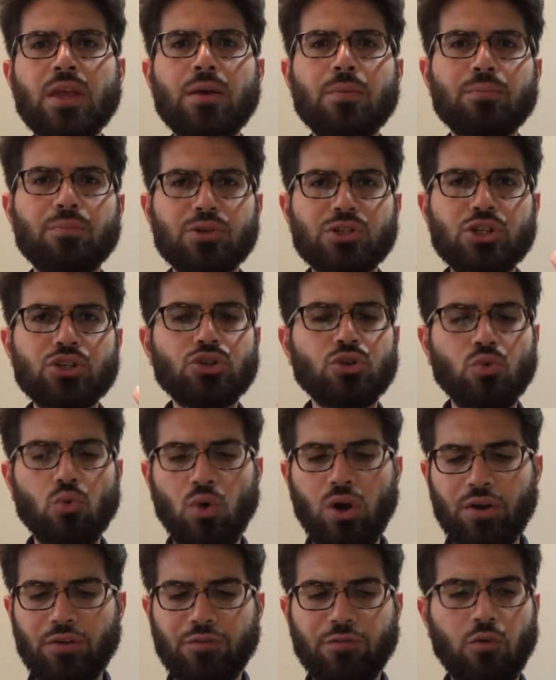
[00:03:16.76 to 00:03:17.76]
position
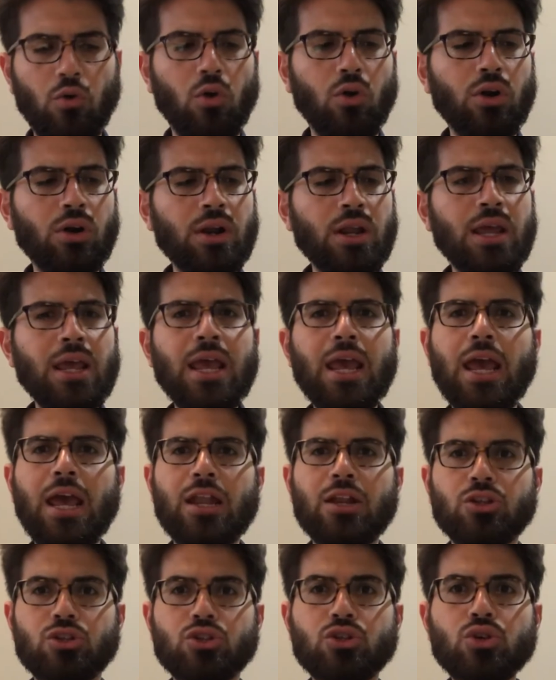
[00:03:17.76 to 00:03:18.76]
1, 4,
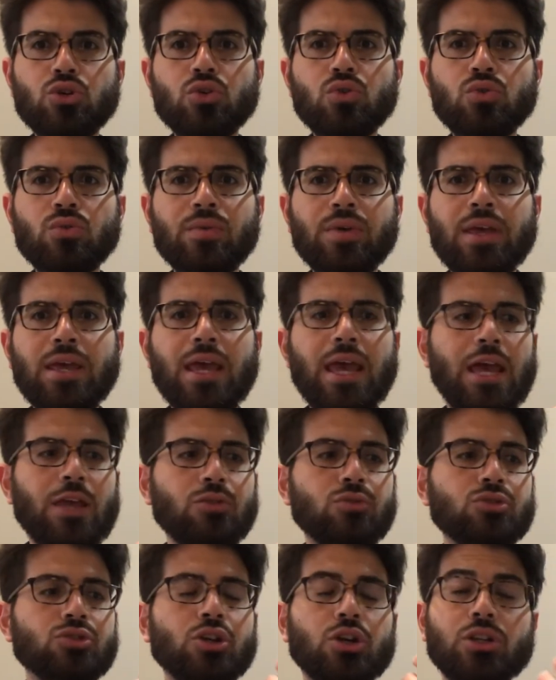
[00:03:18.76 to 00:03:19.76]
and 2, and
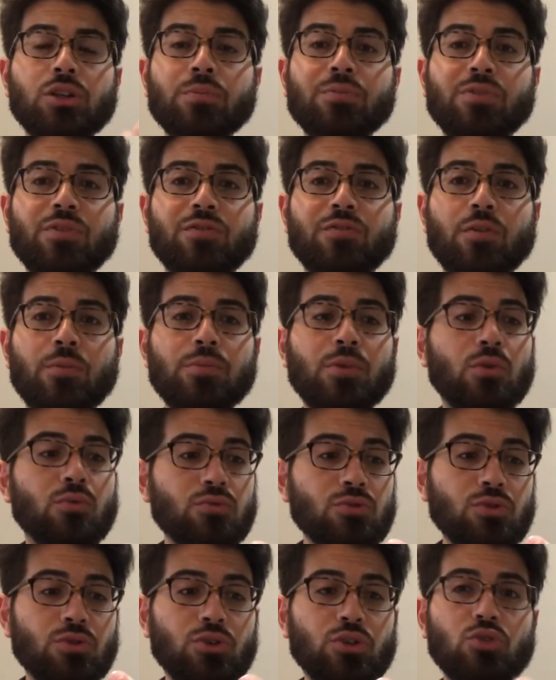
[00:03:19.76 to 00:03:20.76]
you start them from the
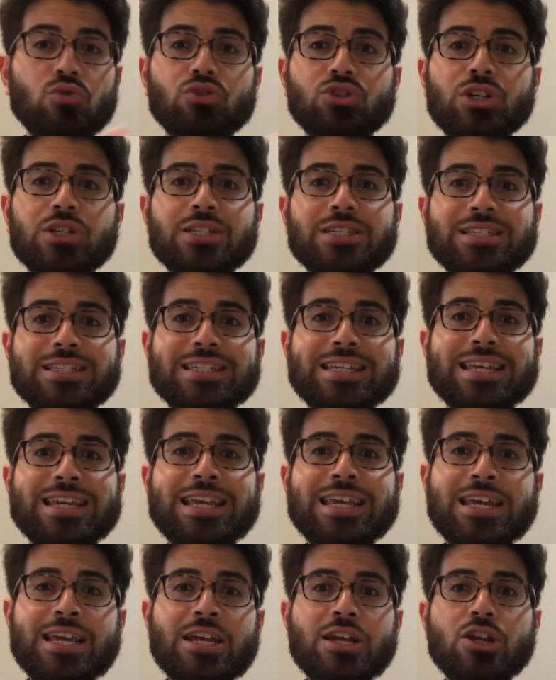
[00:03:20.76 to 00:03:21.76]
root, you just
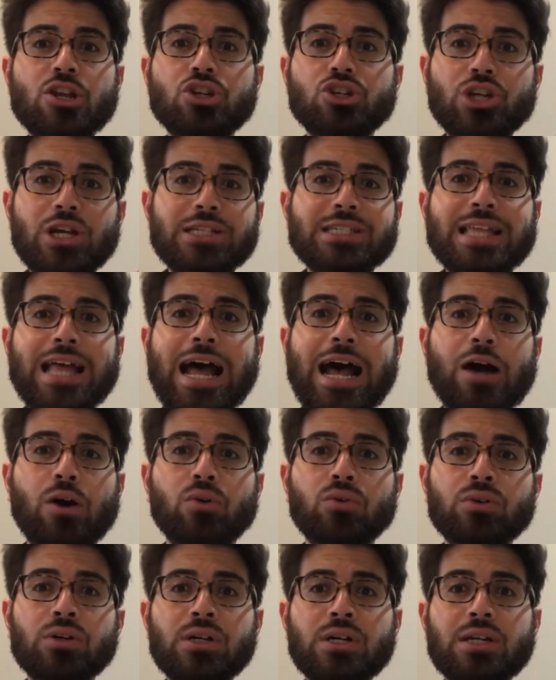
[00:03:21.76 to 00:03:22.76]
see just
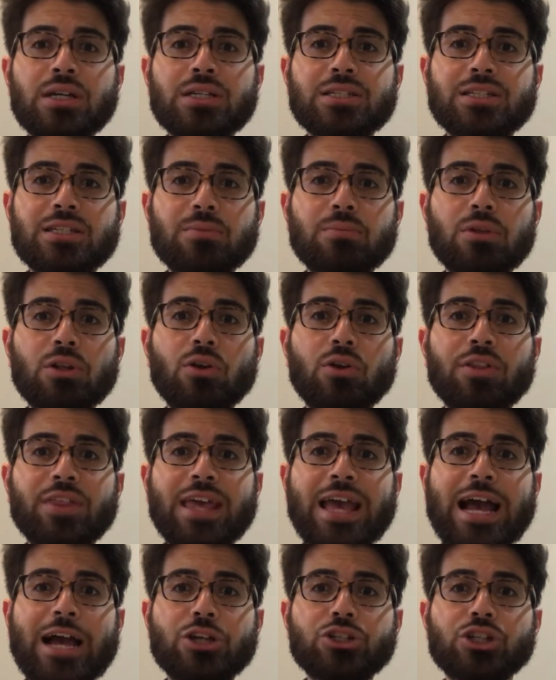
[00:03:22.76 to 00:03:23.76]
how similar they
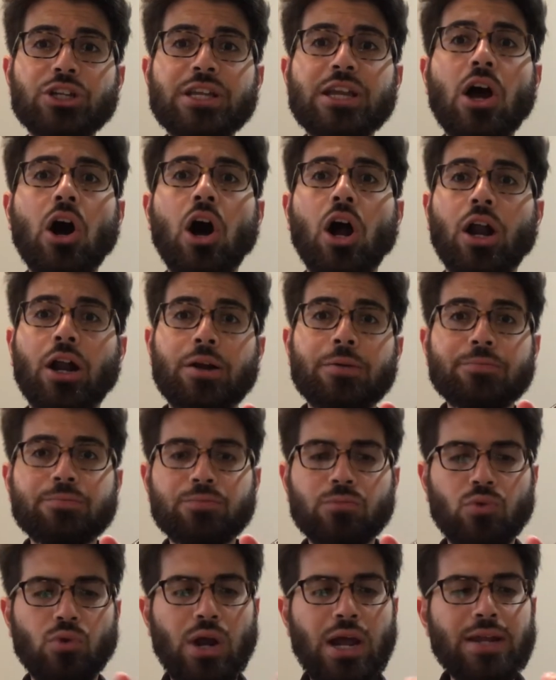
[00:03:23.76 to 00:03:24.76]
actually are,
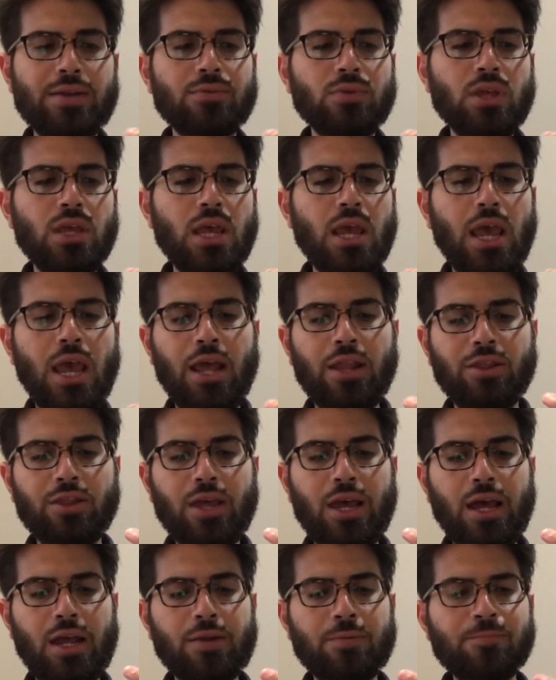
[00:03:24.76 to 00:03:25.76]
right? And
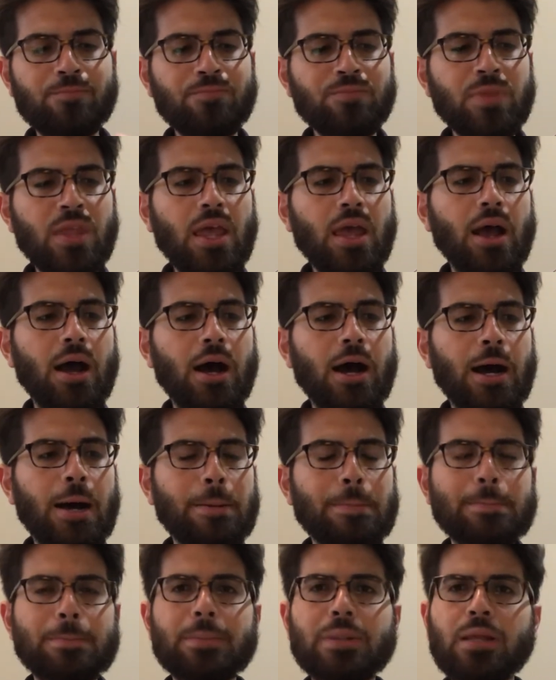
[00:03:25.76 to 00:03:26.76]
then
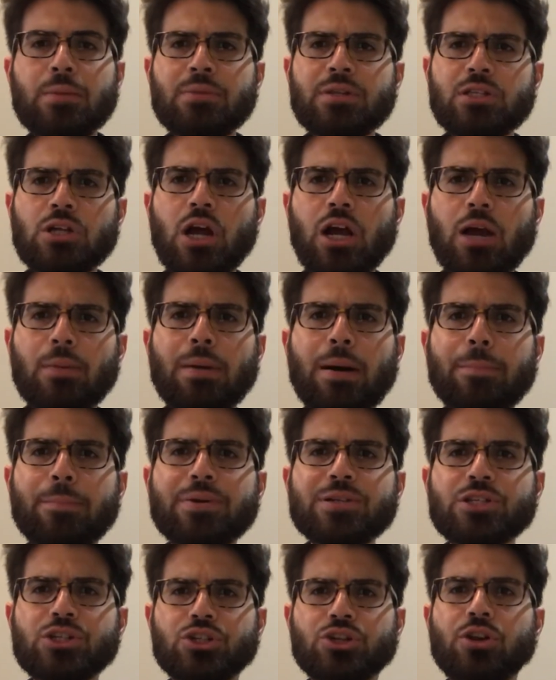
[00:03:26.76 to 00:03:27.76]
let me talk about
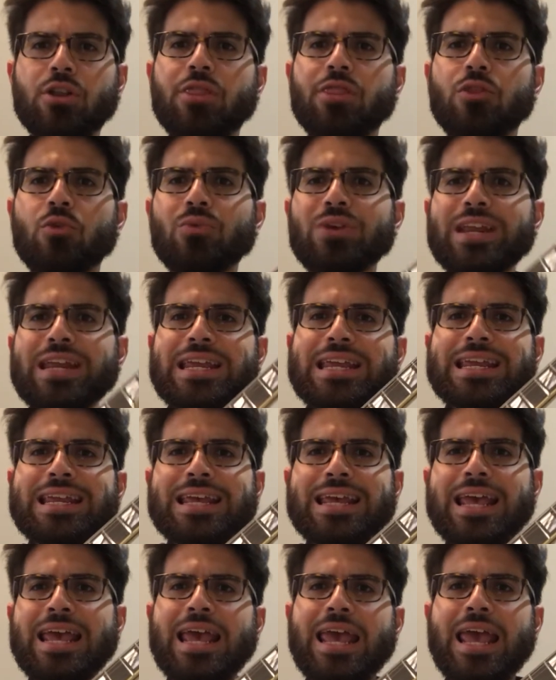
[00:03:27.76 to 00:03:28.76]
position 3
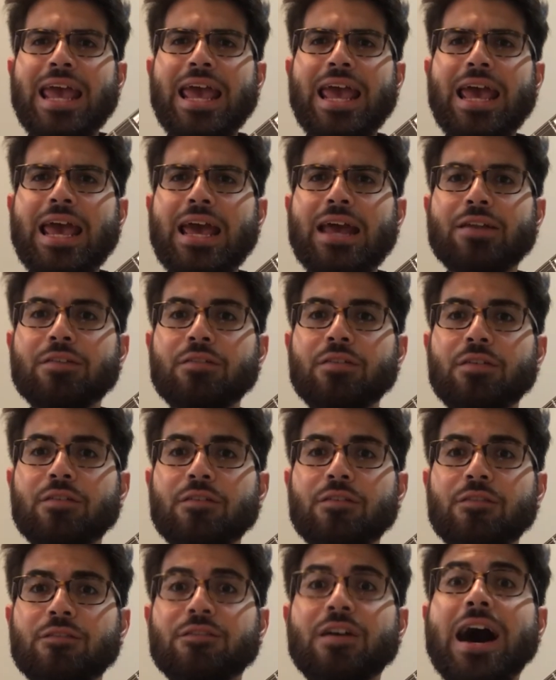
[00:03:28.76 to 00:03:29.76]
and
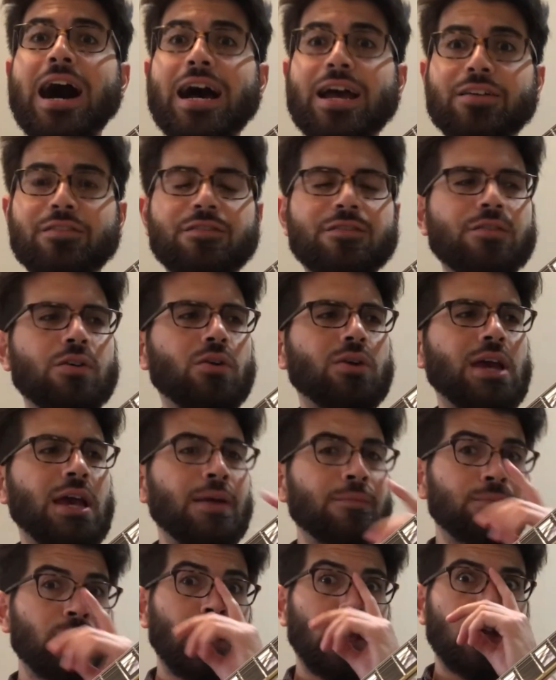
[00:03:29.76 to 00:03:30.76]
5, okay?
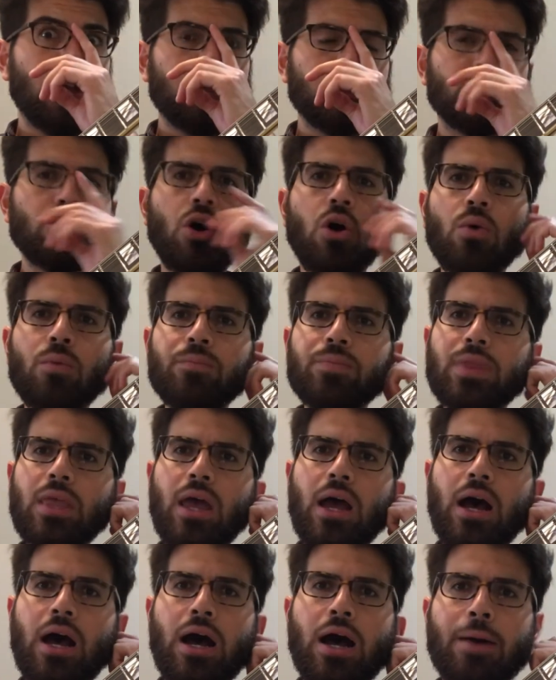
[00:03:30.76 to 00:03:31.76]
So
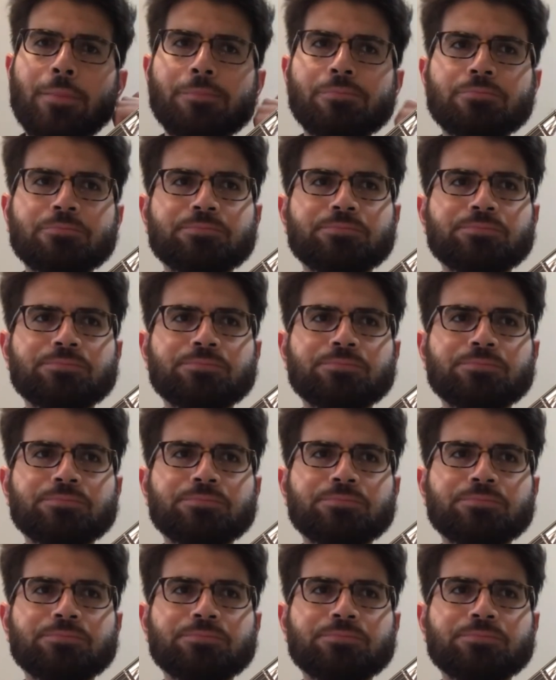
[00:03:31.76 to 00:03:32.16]
1,